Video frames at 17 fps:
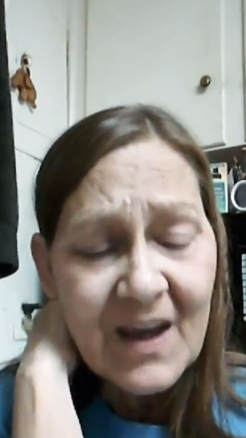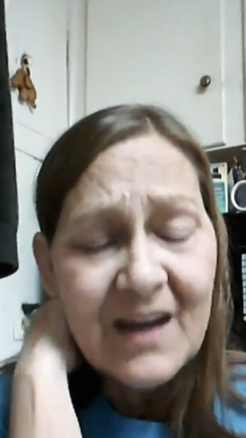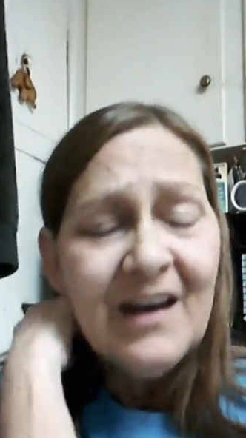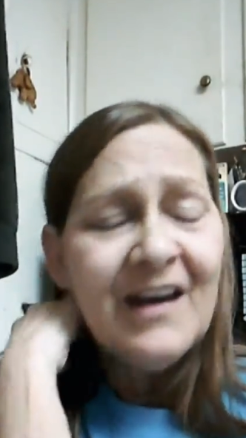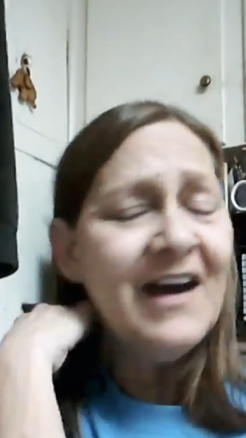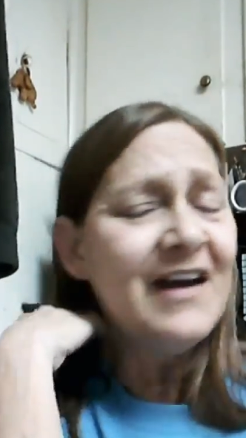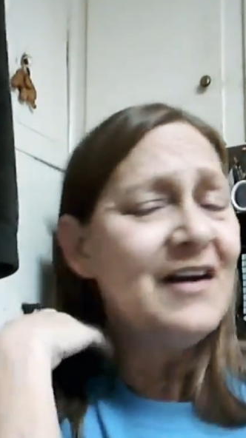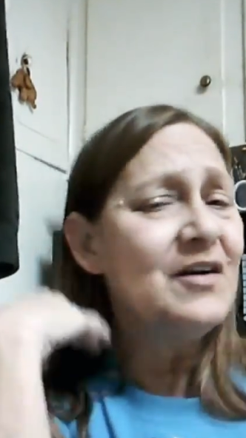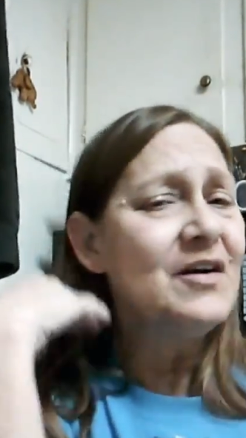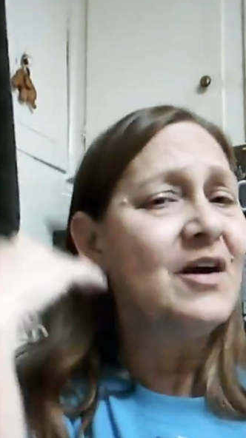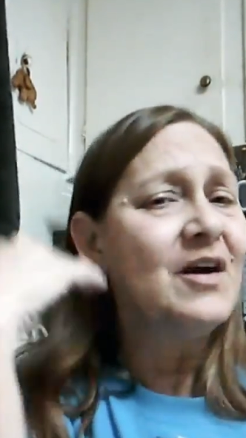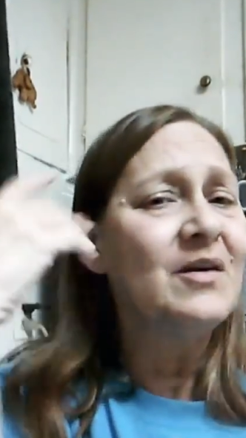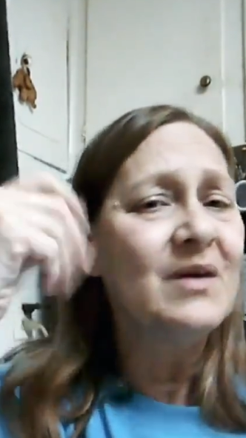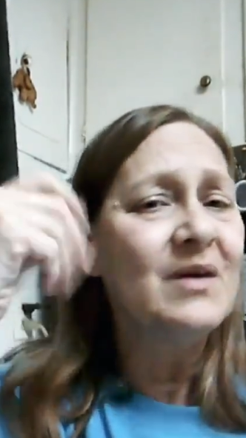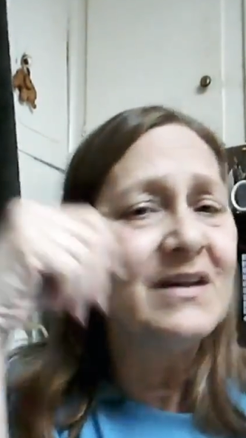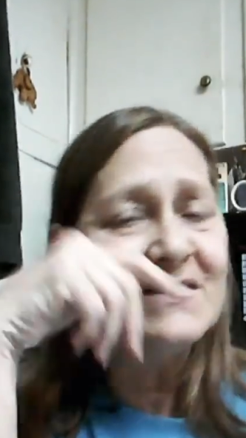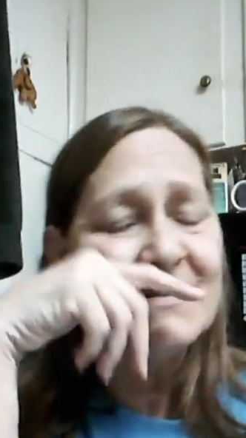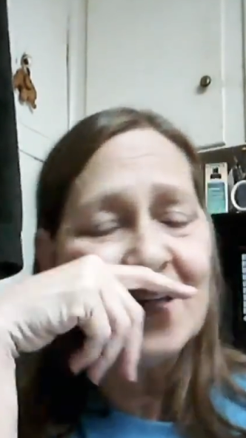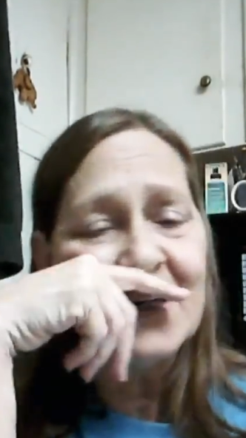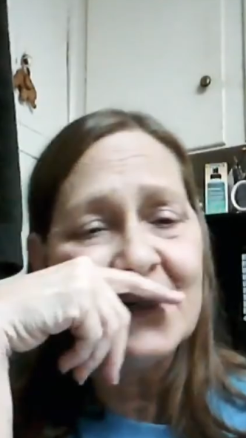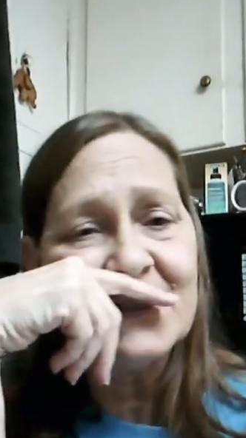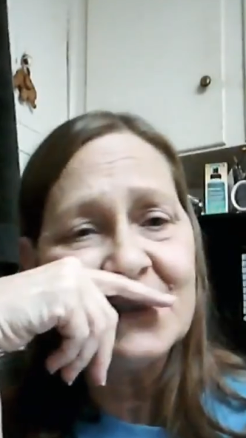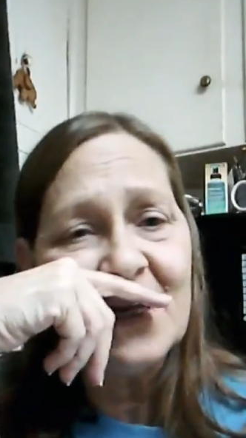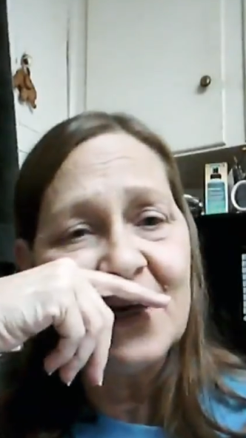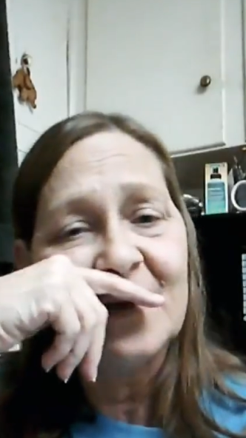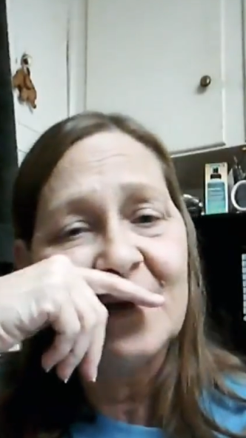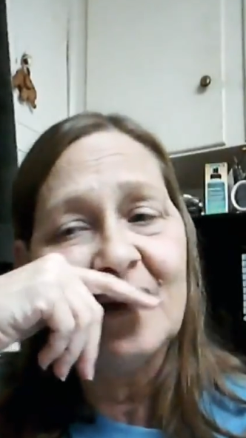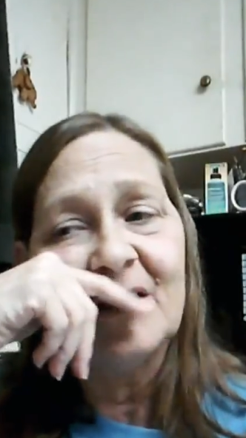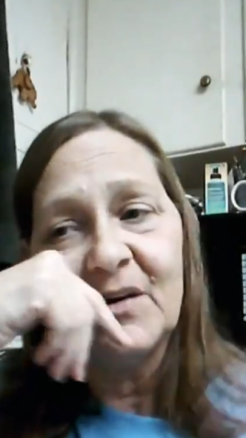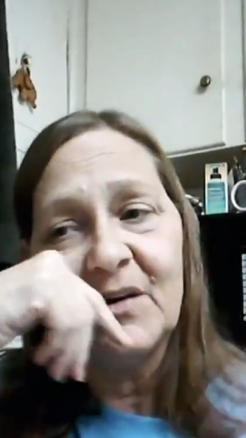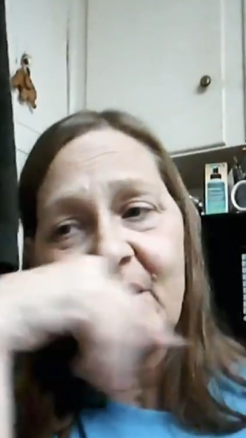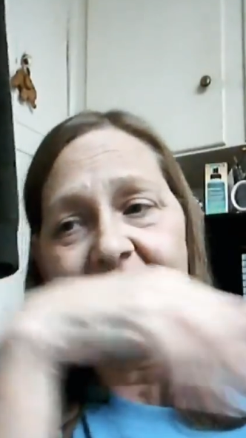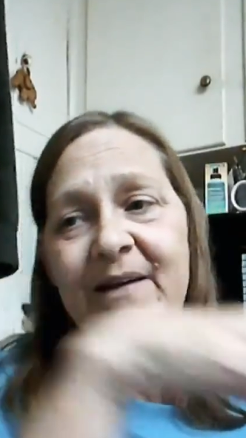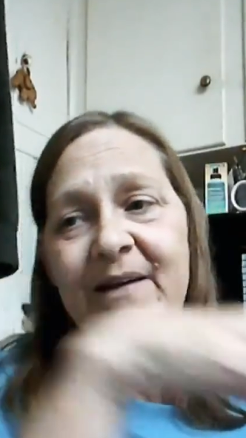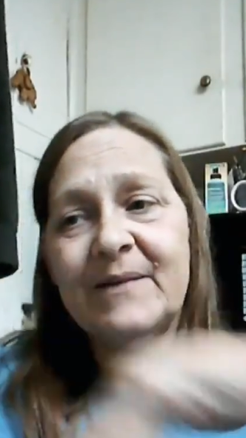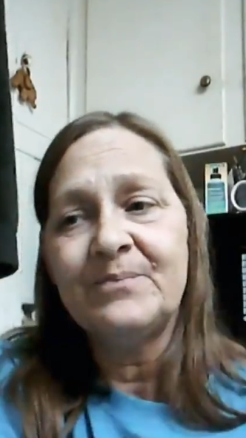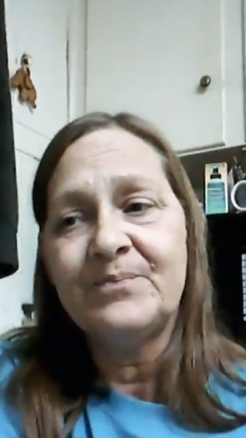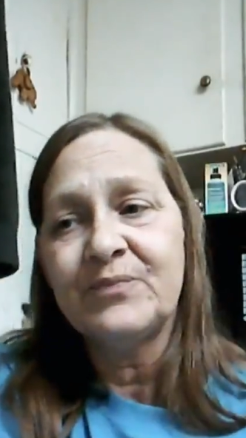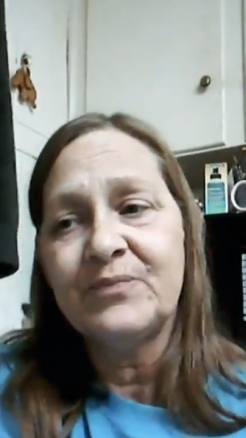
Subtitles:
I don't know. It's like, okay,